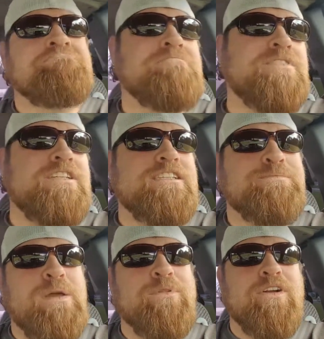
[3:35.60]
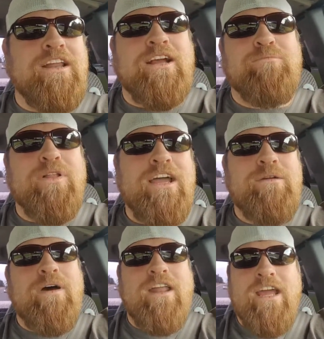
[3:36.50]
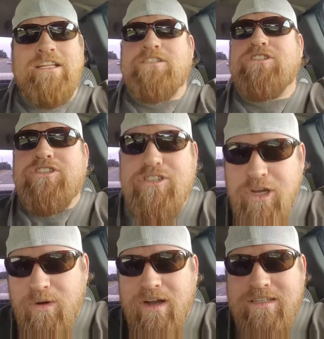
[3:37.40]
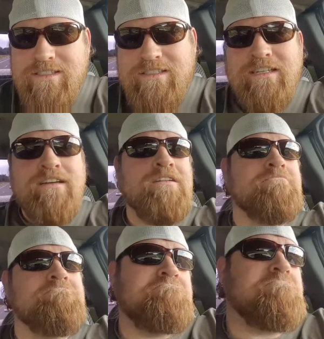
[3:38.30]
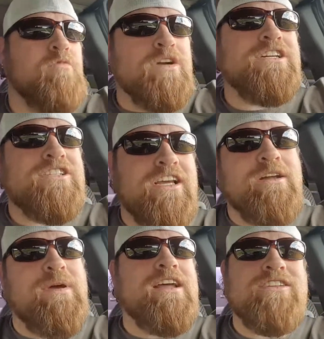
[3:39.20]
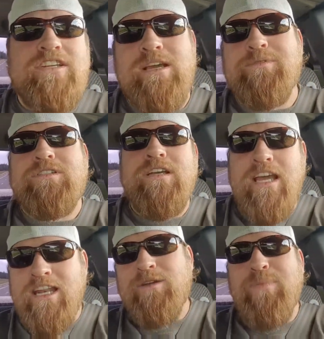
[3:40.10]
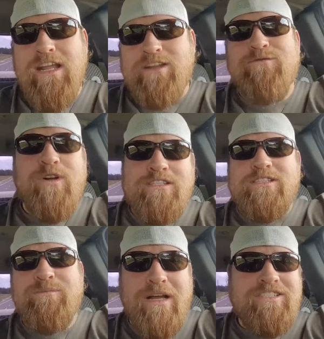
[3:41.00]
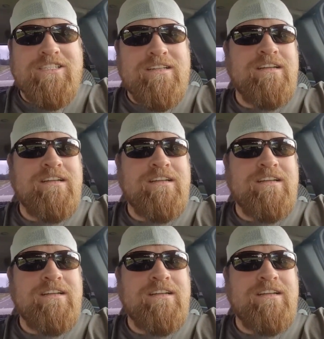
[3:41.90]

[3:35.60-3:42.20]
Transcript: Since people are going to complain about it and sue us, we're just going to make Jeeps independent front suspension.